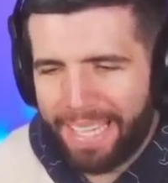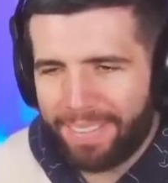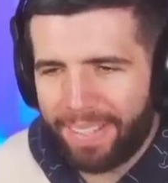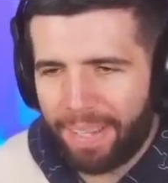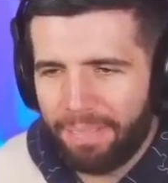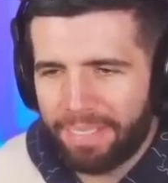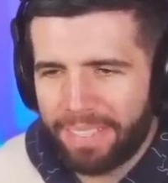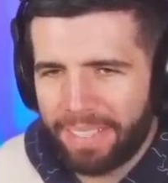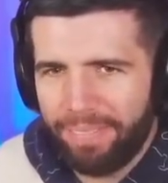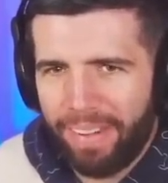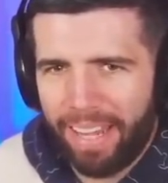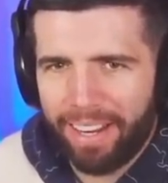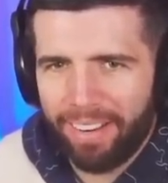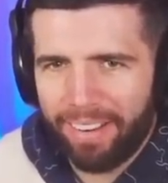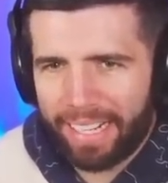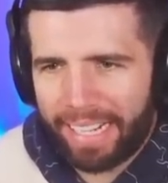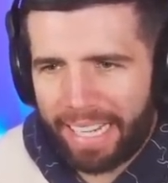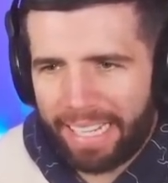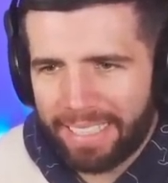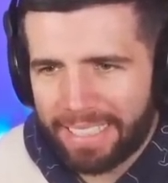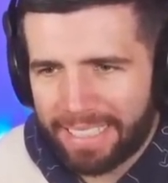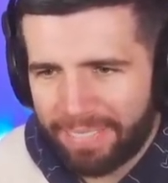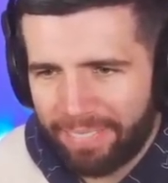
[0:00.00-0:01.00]
becomes a meta
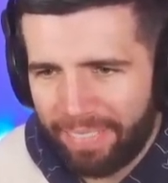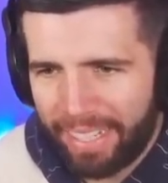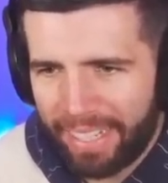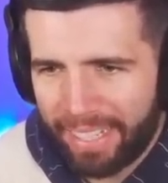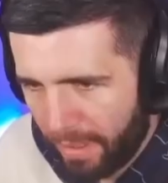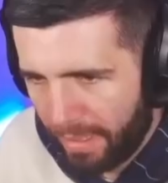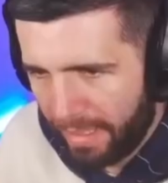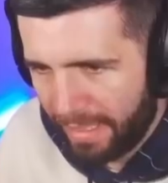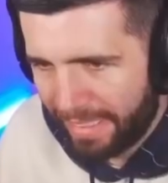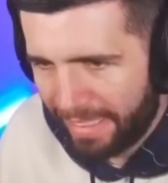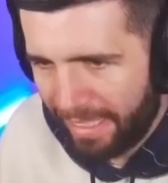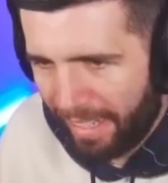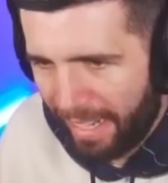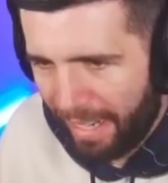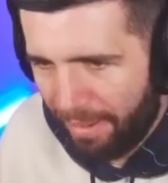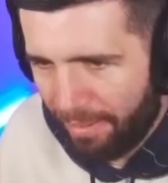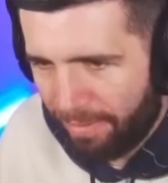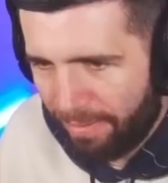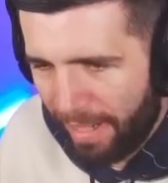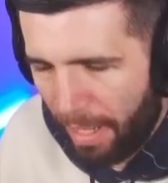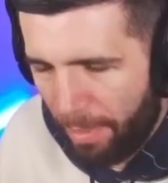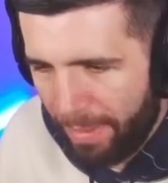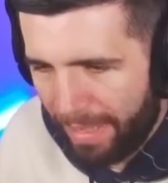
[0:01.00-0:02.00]
against me. Is Zian
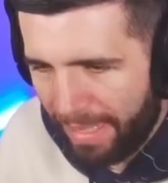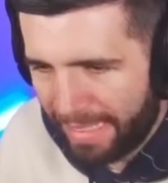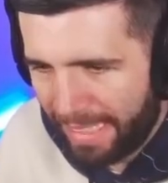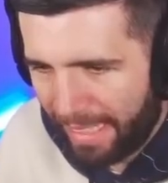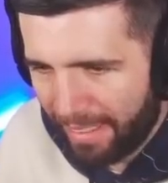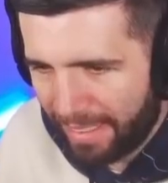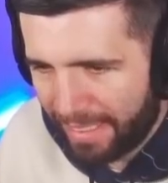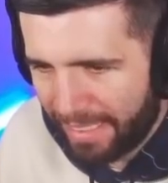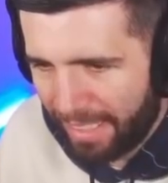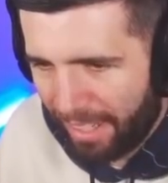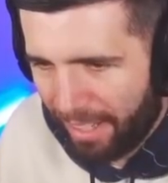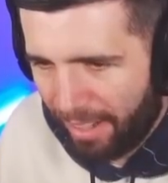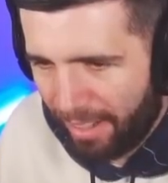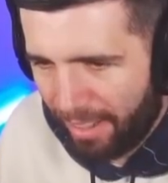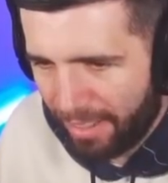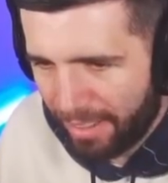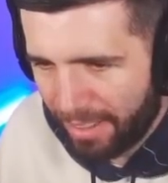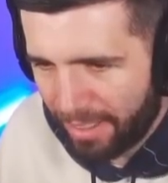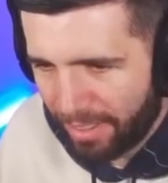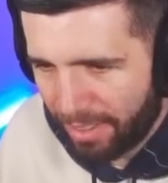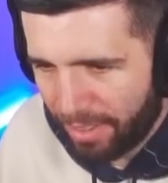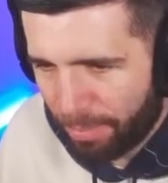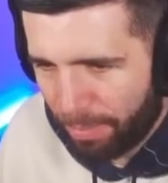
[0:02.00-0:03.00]
Flemming, is our star
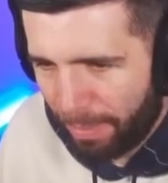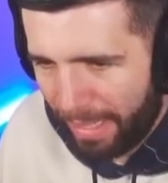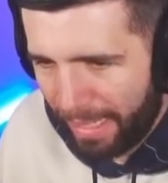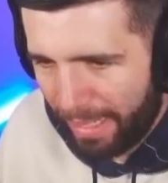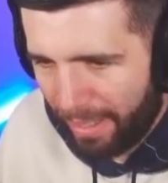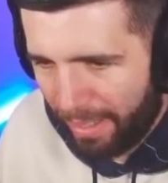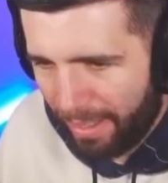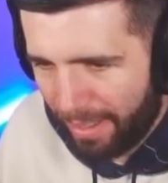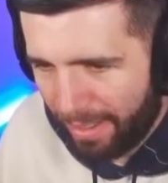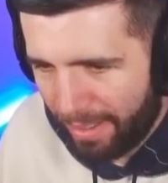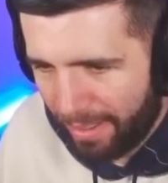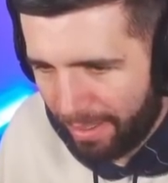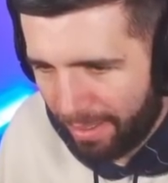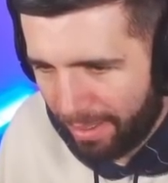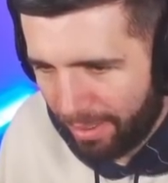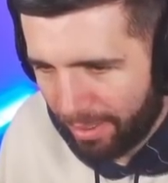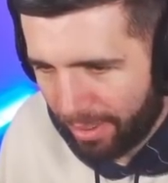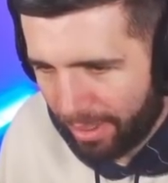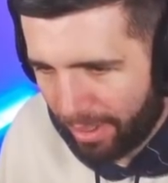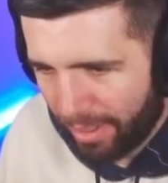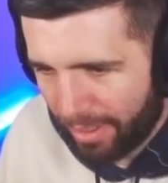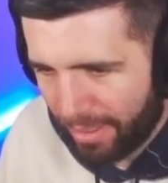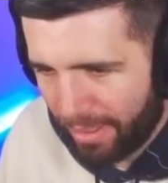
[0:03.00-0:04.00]
player? Oh,
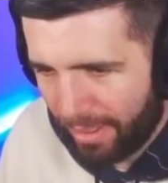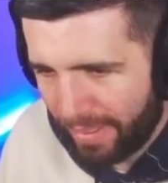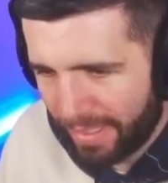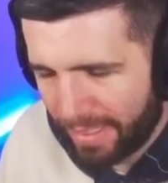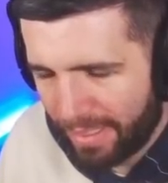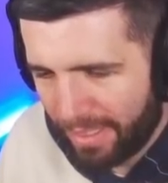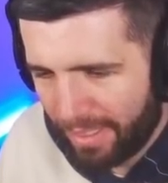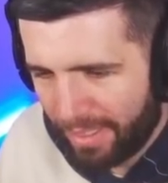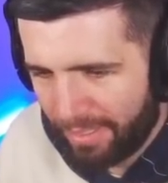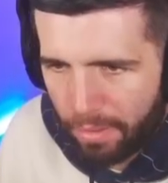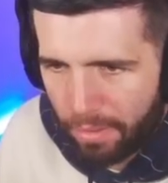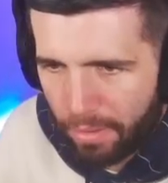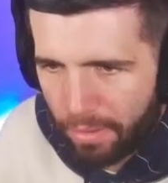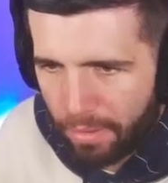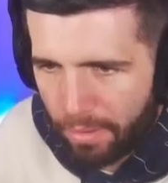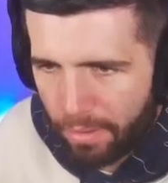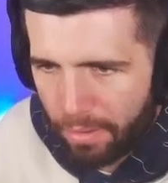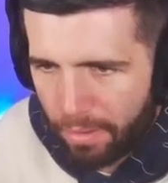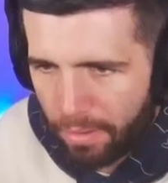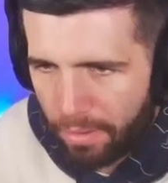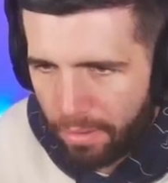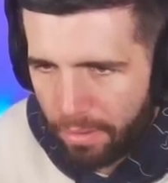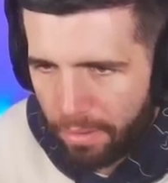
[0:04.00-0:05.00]
God, no, he's not.
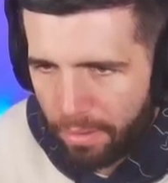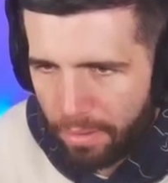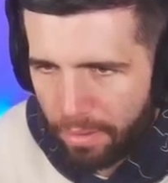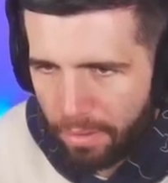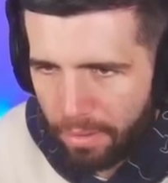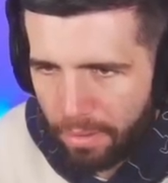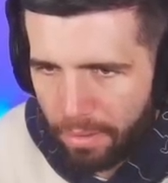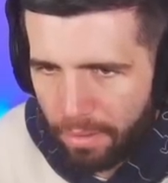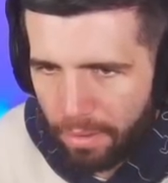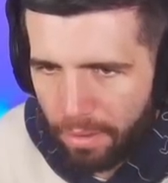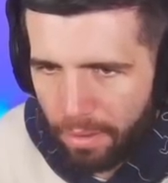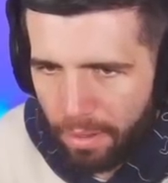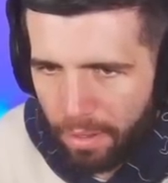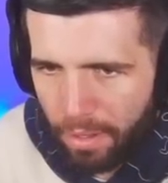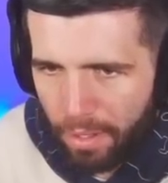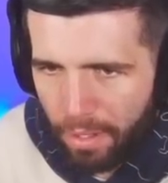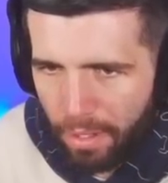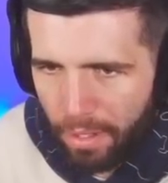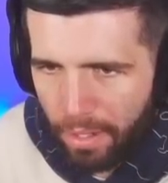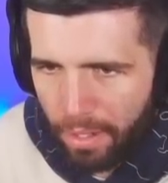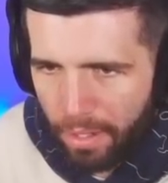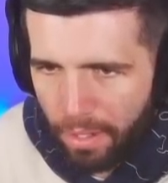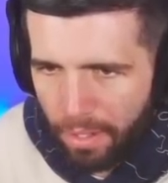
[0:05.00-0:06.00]

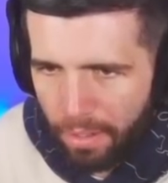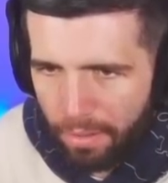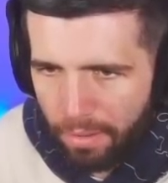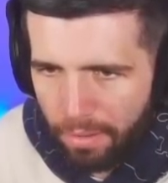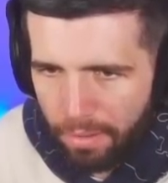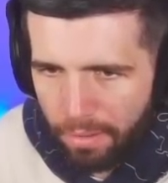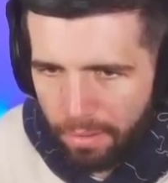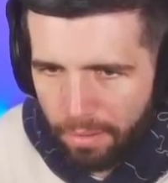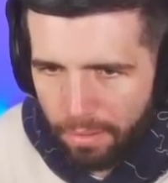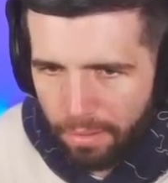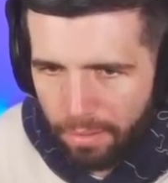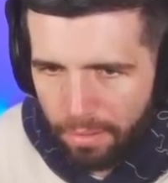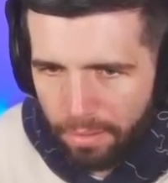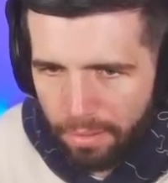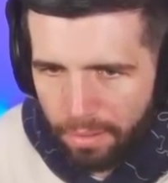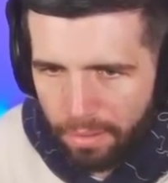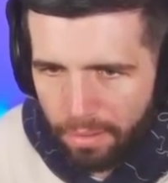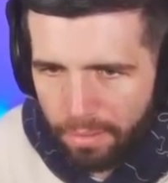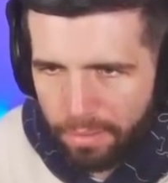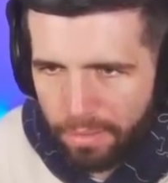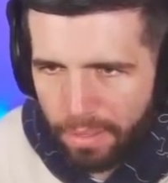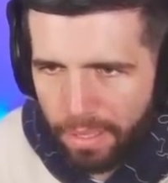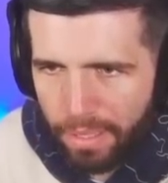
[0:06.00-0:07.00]
Uh,
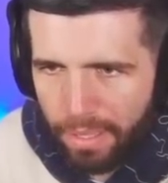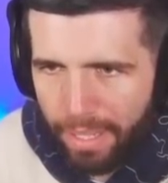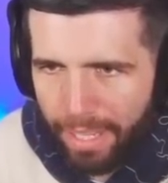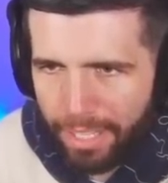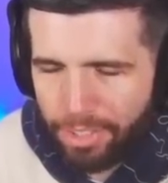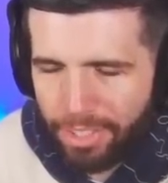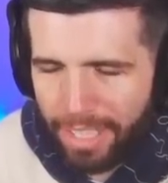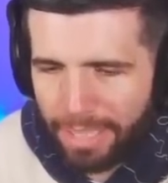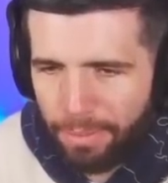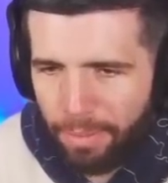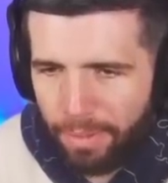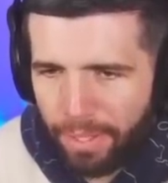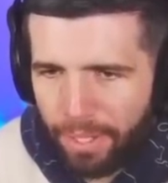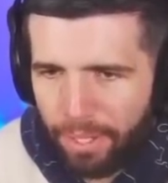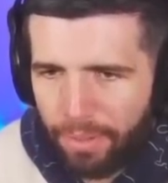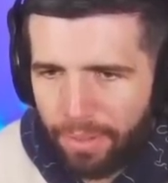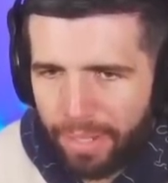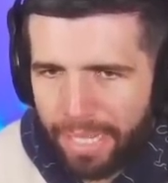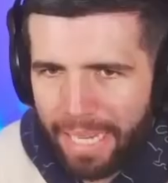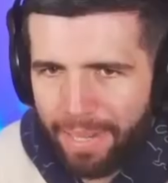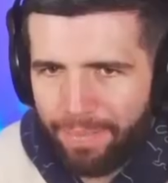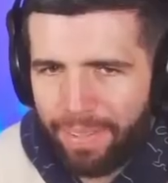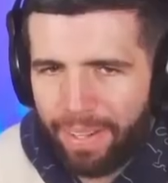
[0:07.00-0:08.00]
I tried to be our
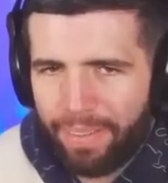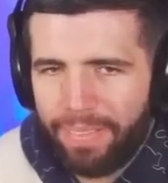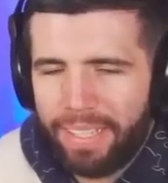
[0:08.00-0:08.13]
goalkeeper, but